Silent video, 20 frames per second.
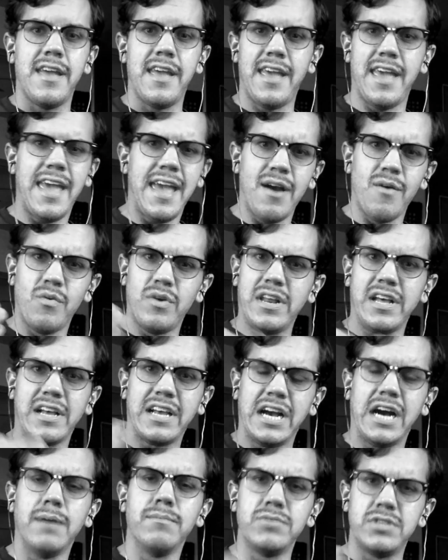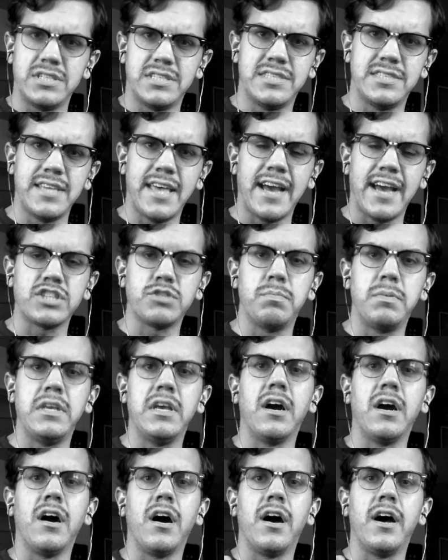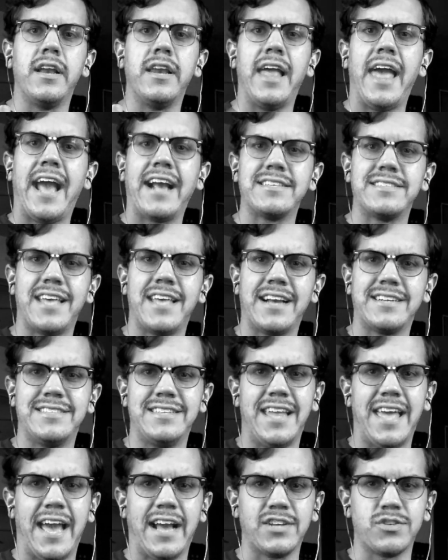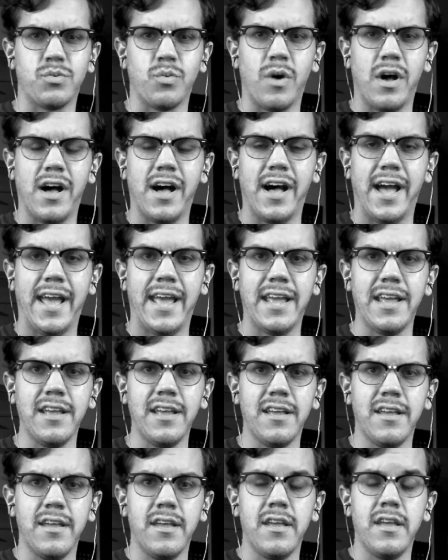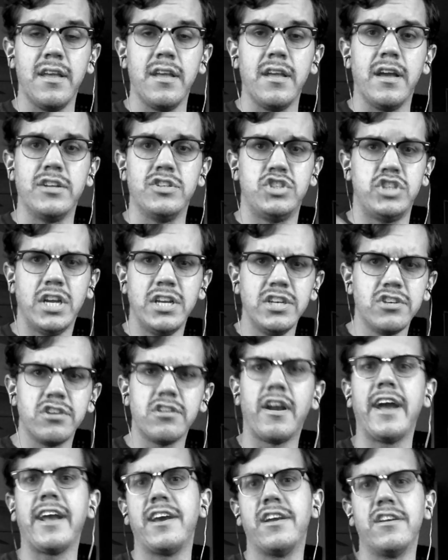And when it comes to sex beyond XX and XY, gender I can